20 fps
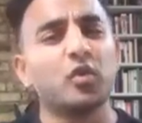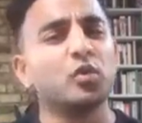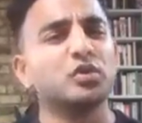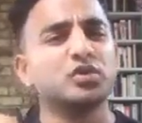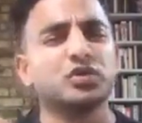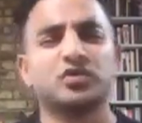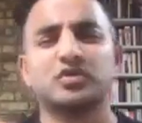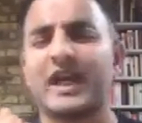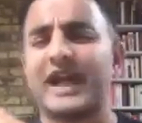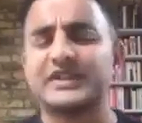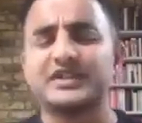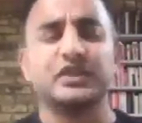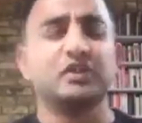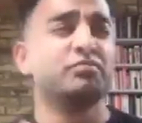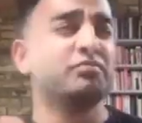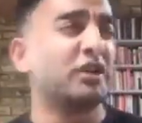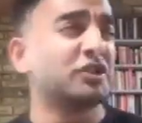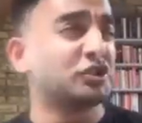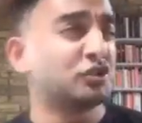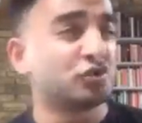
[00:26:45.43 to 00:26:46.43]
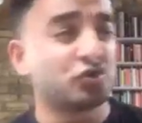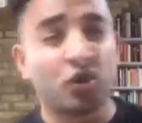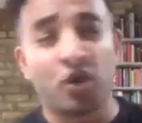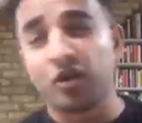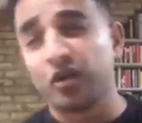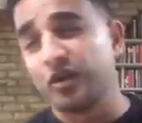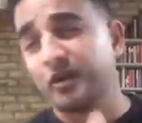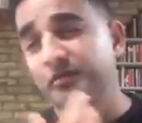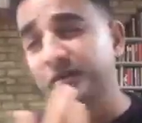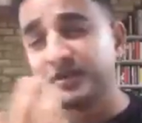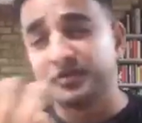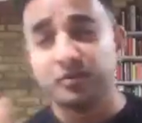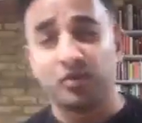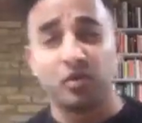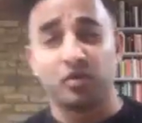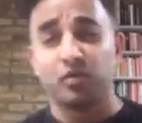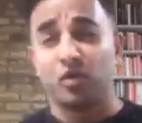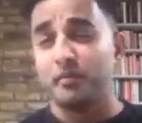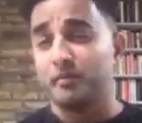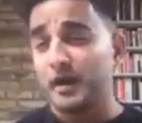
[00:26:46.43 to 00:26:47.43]
which was actually much stronger and much
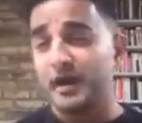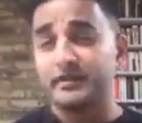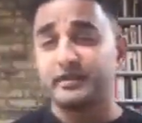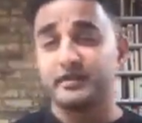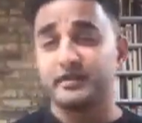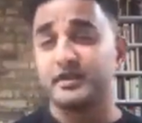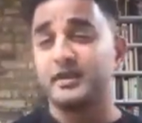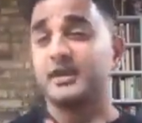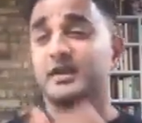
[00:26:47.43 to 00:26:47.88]
more robust